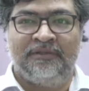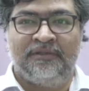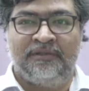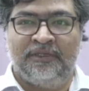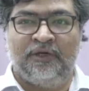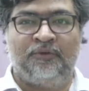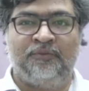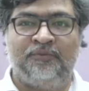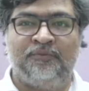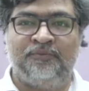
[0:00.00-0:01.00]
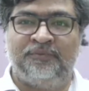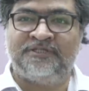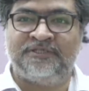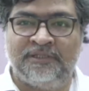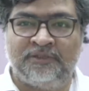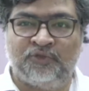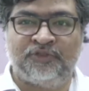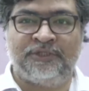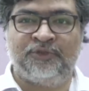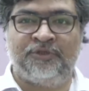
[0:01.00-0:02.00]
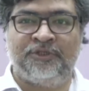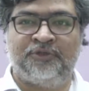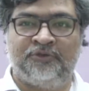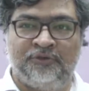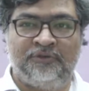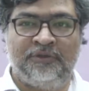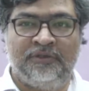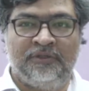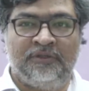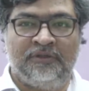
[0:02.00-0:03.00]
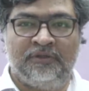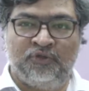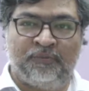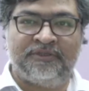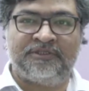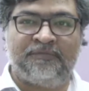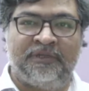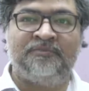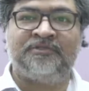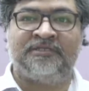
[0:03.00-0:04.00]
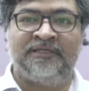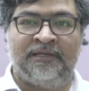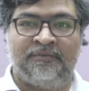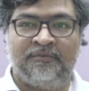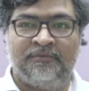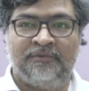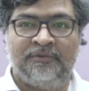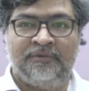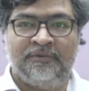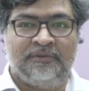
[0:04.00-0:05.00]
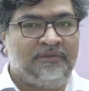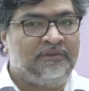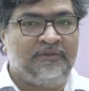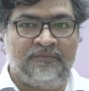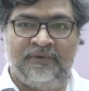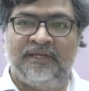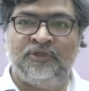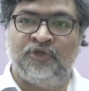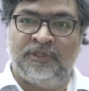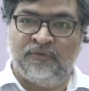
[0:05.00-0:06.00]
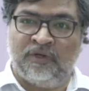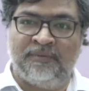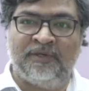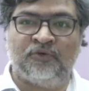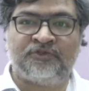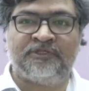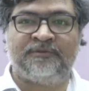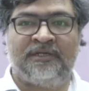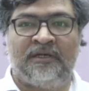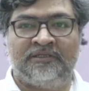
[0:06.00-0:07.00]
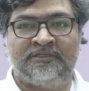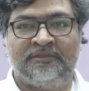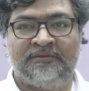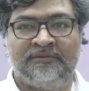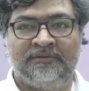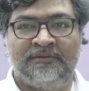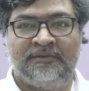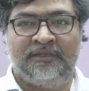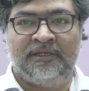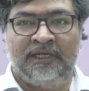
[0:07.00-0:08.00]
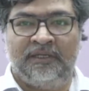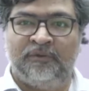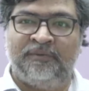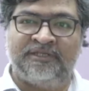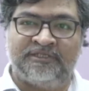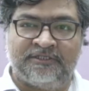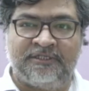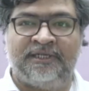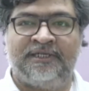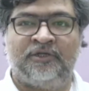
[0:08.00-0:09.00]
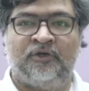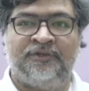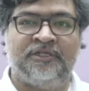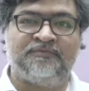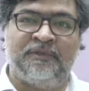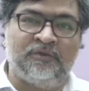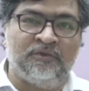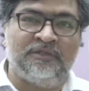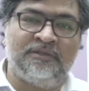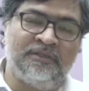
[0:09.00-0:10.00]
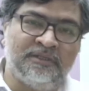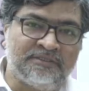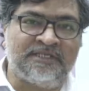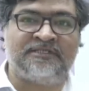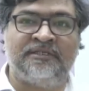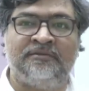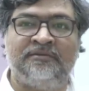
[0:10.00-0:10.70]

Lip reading: Now this year 2022 UPSC Prelims exam where environment questions were asked, I will be discussing right now in this particular session.